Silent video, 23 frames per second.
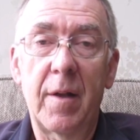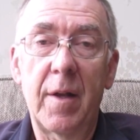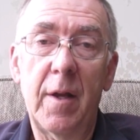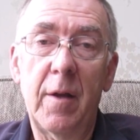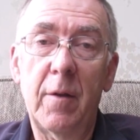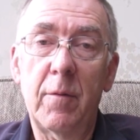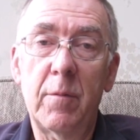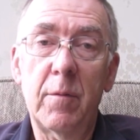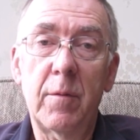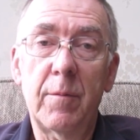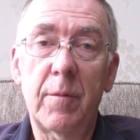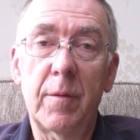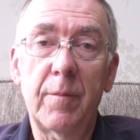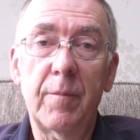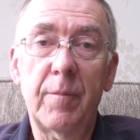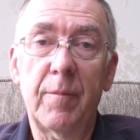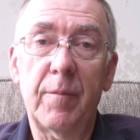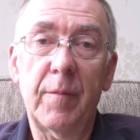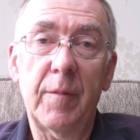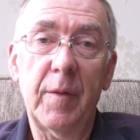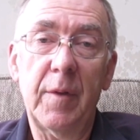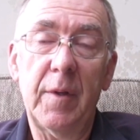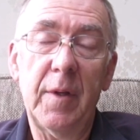You
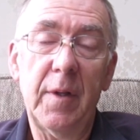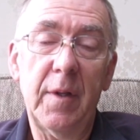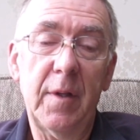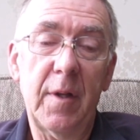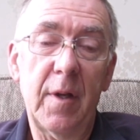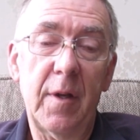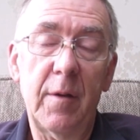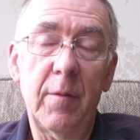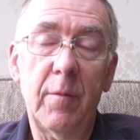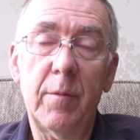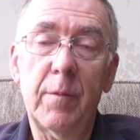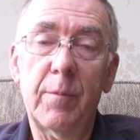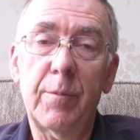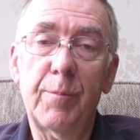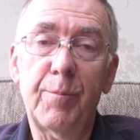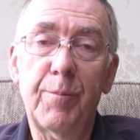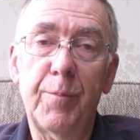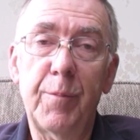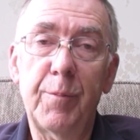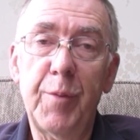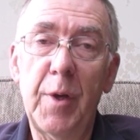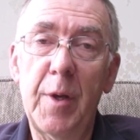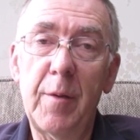know,
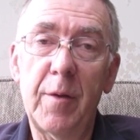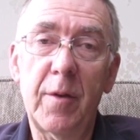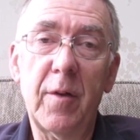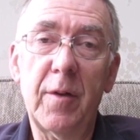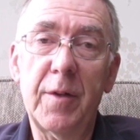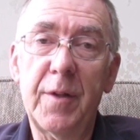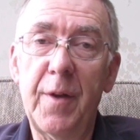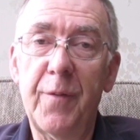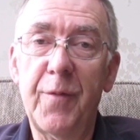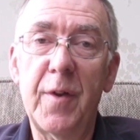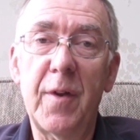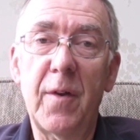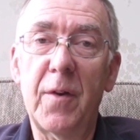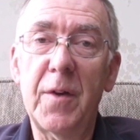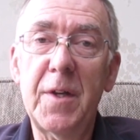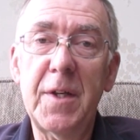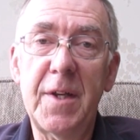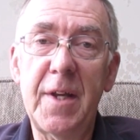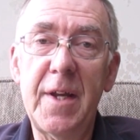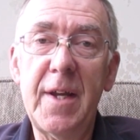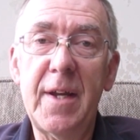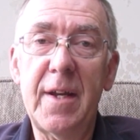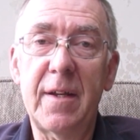people have got different
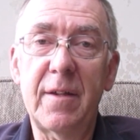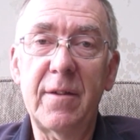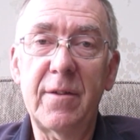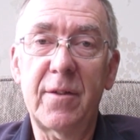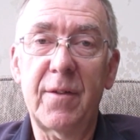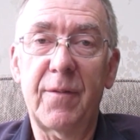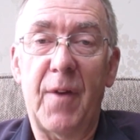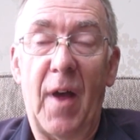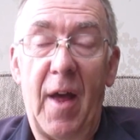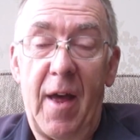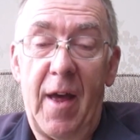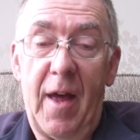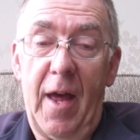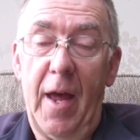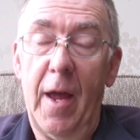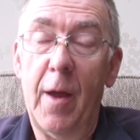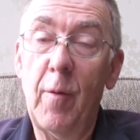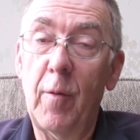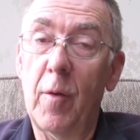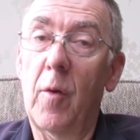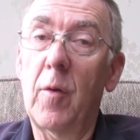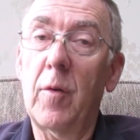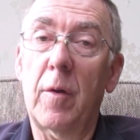ideas of
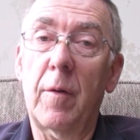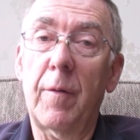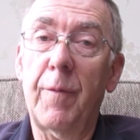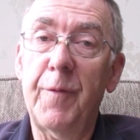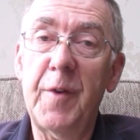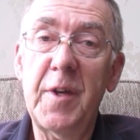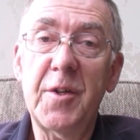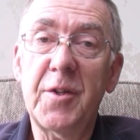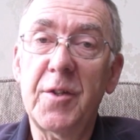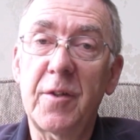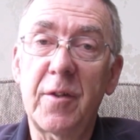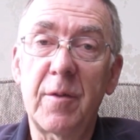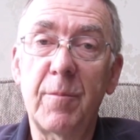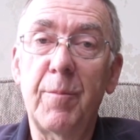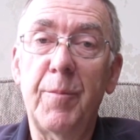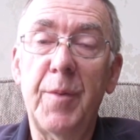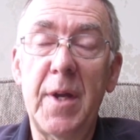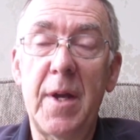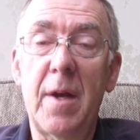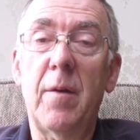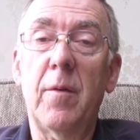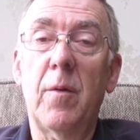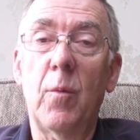how long a fish can
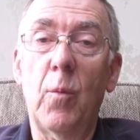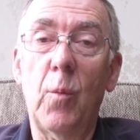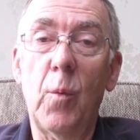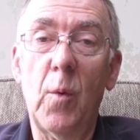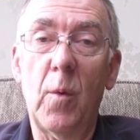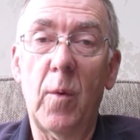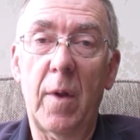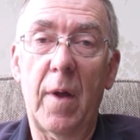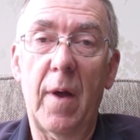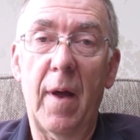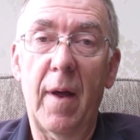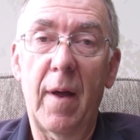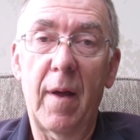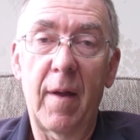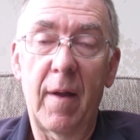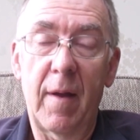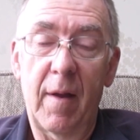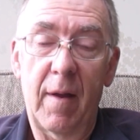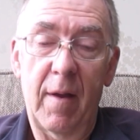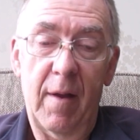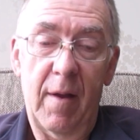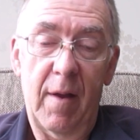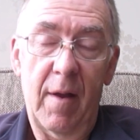be out of water.
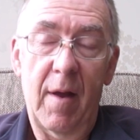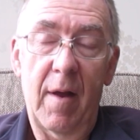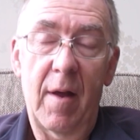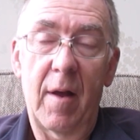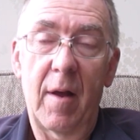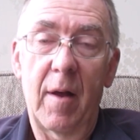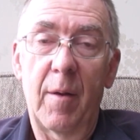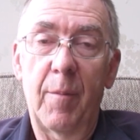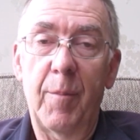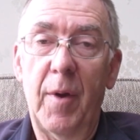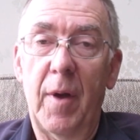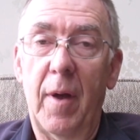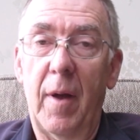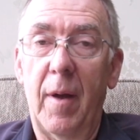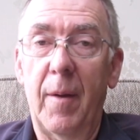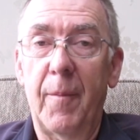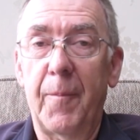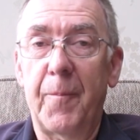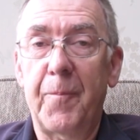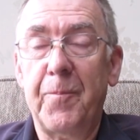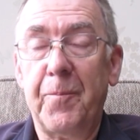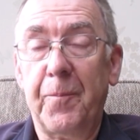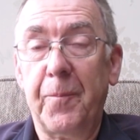
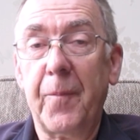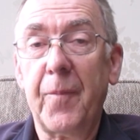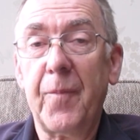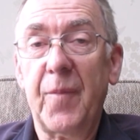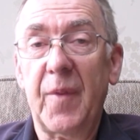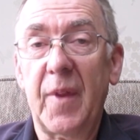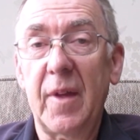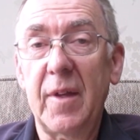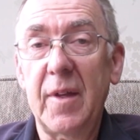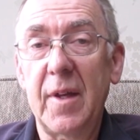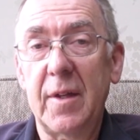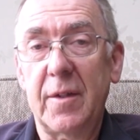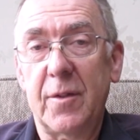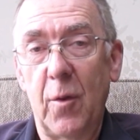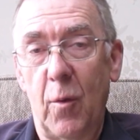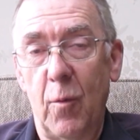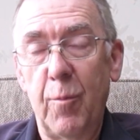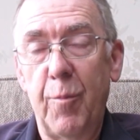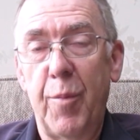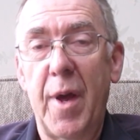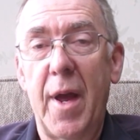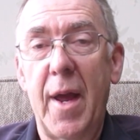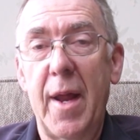But here,
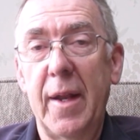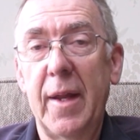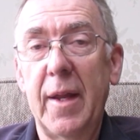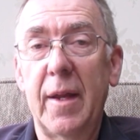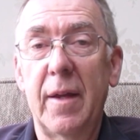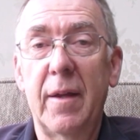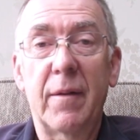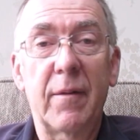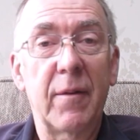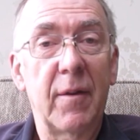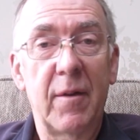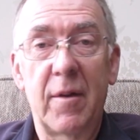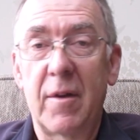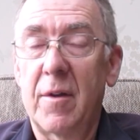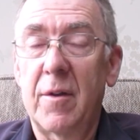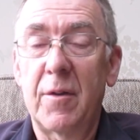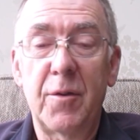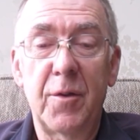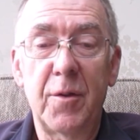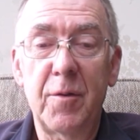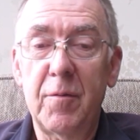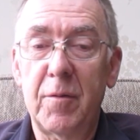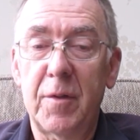don't panic.
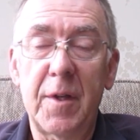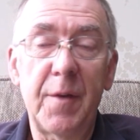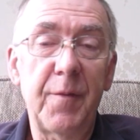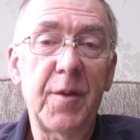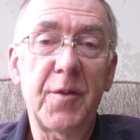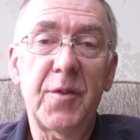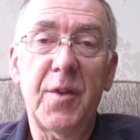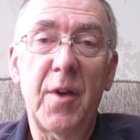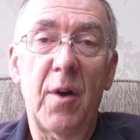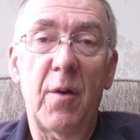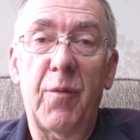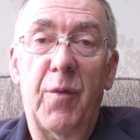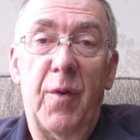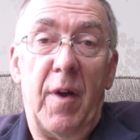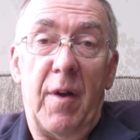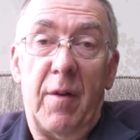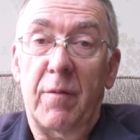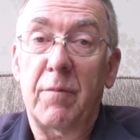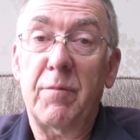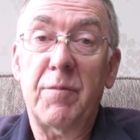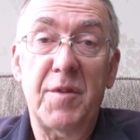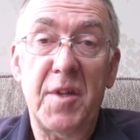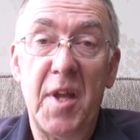You can give
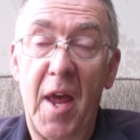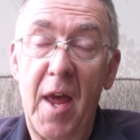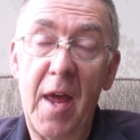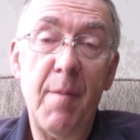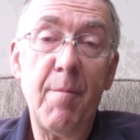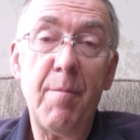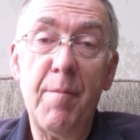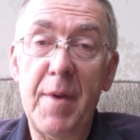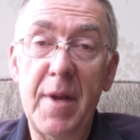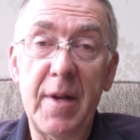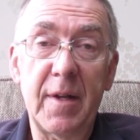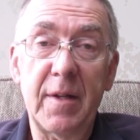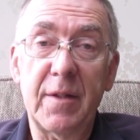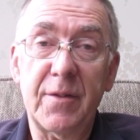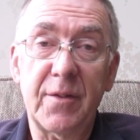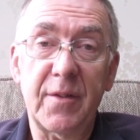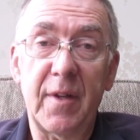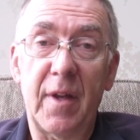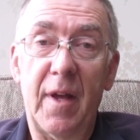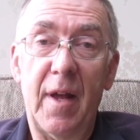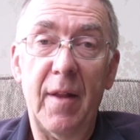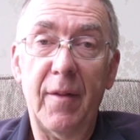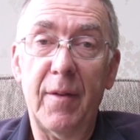yourself 10
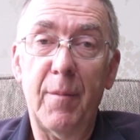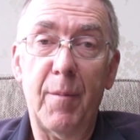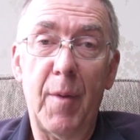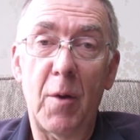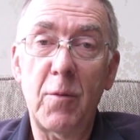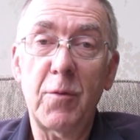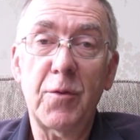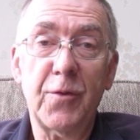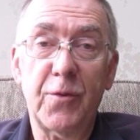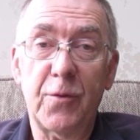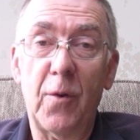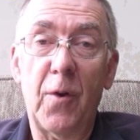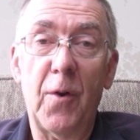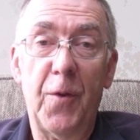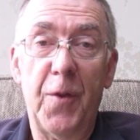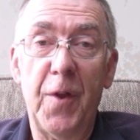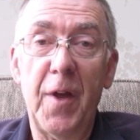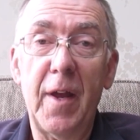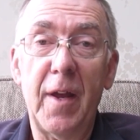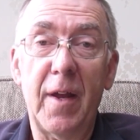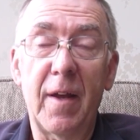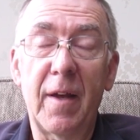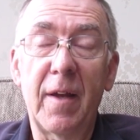minutes at the most sort of
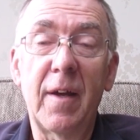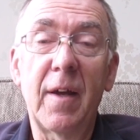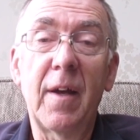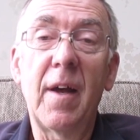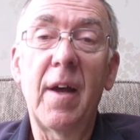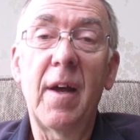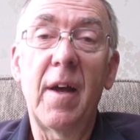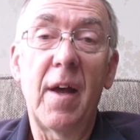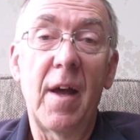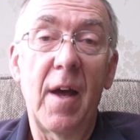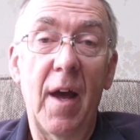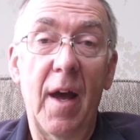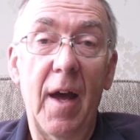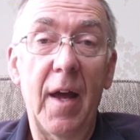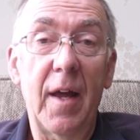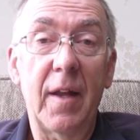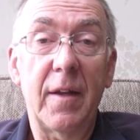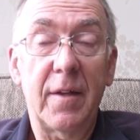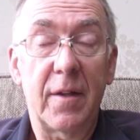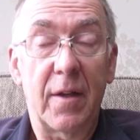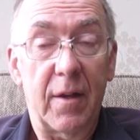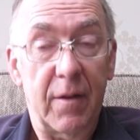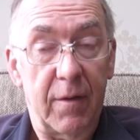thing,
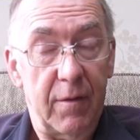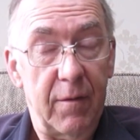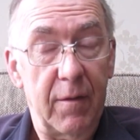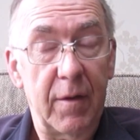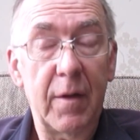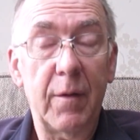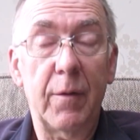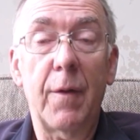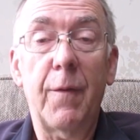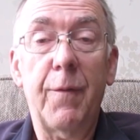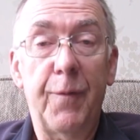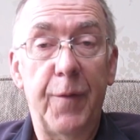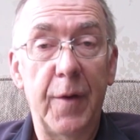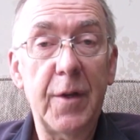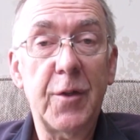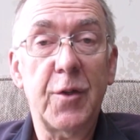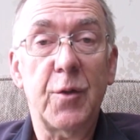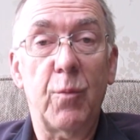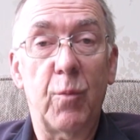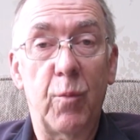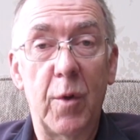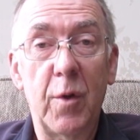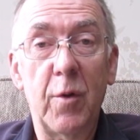and the
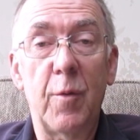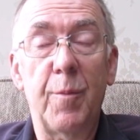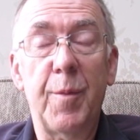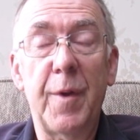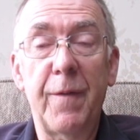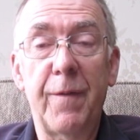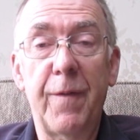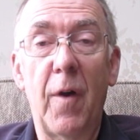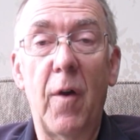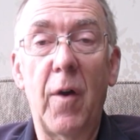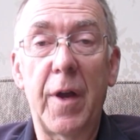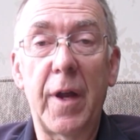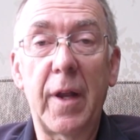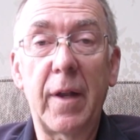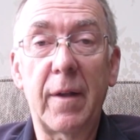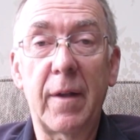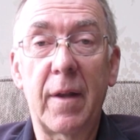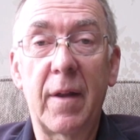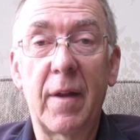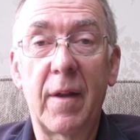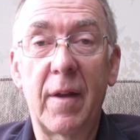fish will be fine.